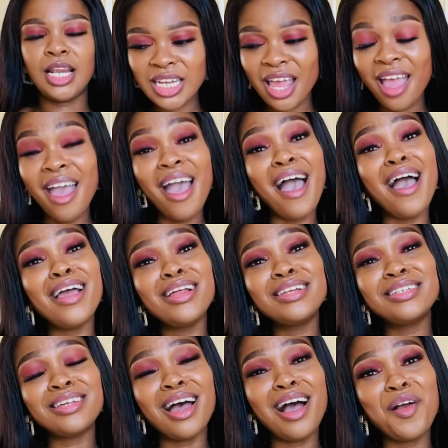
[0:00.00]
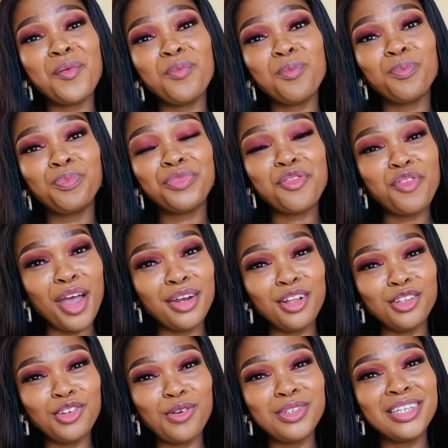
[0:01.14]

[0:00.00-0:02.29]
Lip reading: Like, and final note